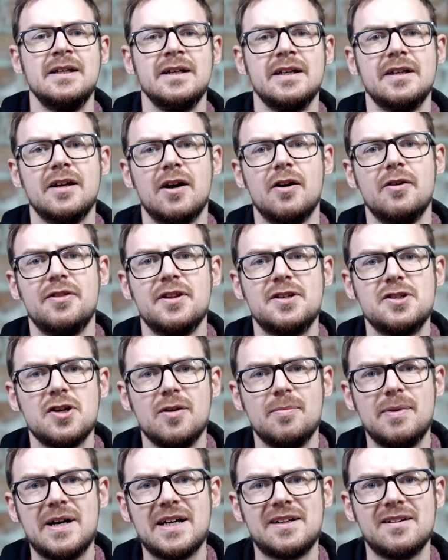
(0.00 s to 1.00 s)
The
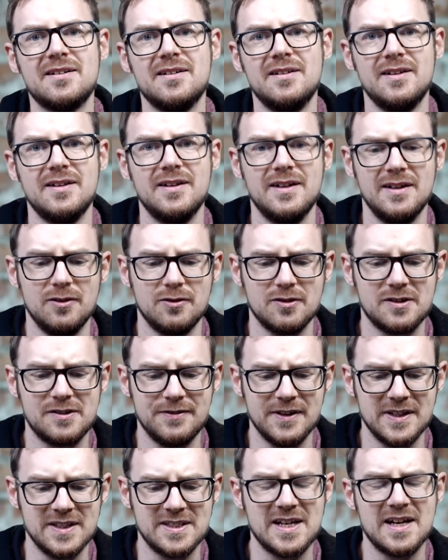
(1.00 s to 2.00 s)
top handle looks
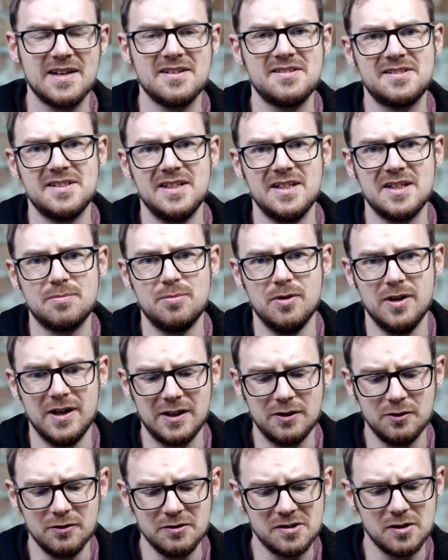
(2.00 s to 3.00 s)
fantastic, but
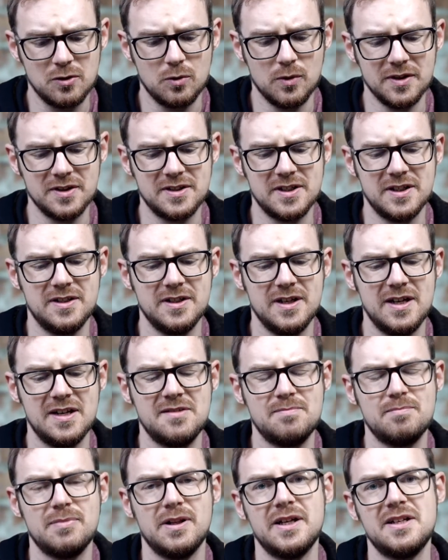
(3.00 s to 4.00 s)
I also wanted a
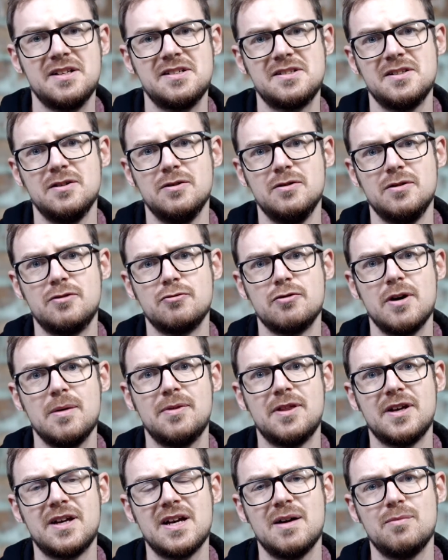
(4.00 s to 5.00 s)
place to grip
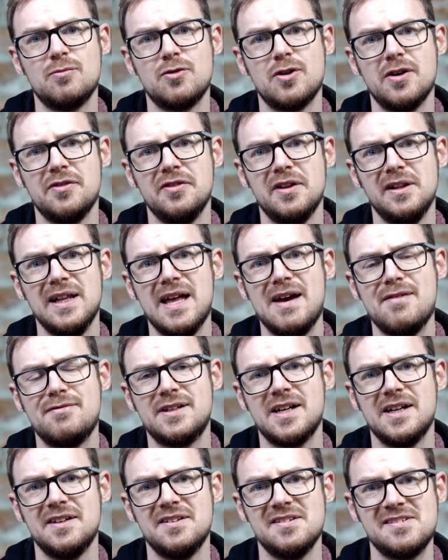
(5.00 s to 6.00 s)
the camera on the left
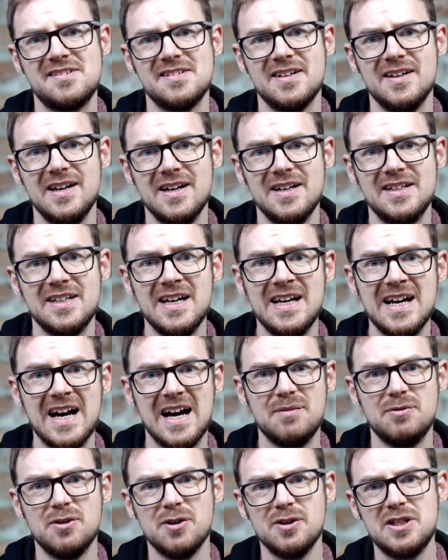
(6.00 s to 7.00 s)
hand side.
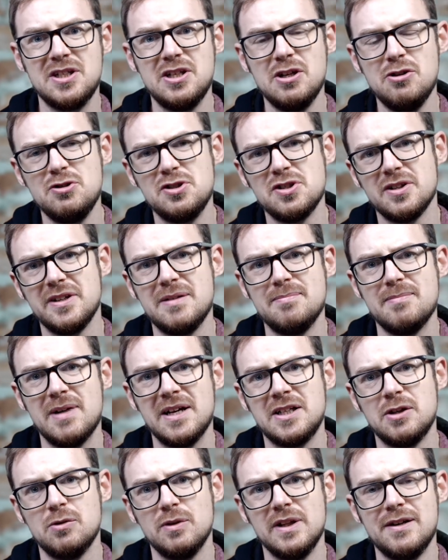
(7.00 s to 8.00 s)
I'm not usually
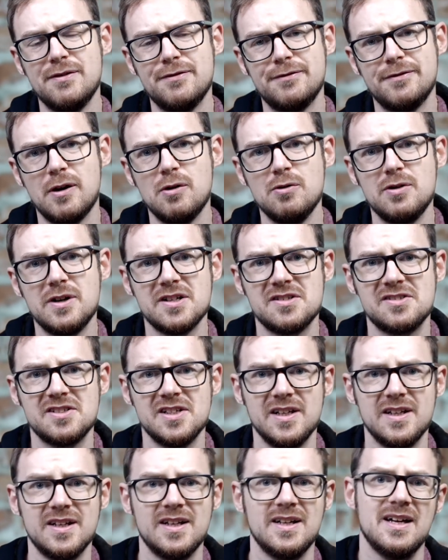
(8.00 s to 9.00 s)
manually
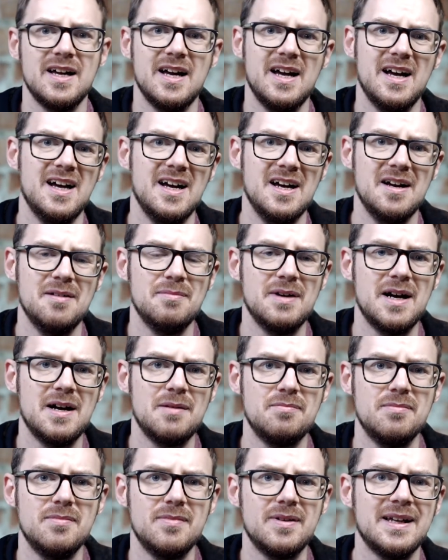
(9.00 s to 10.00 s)
focusing.
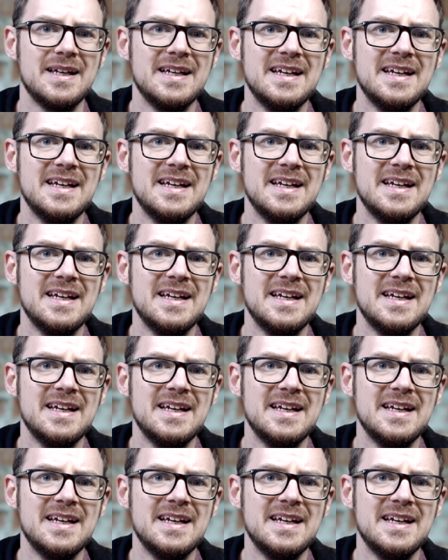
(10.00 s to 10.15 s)
I'm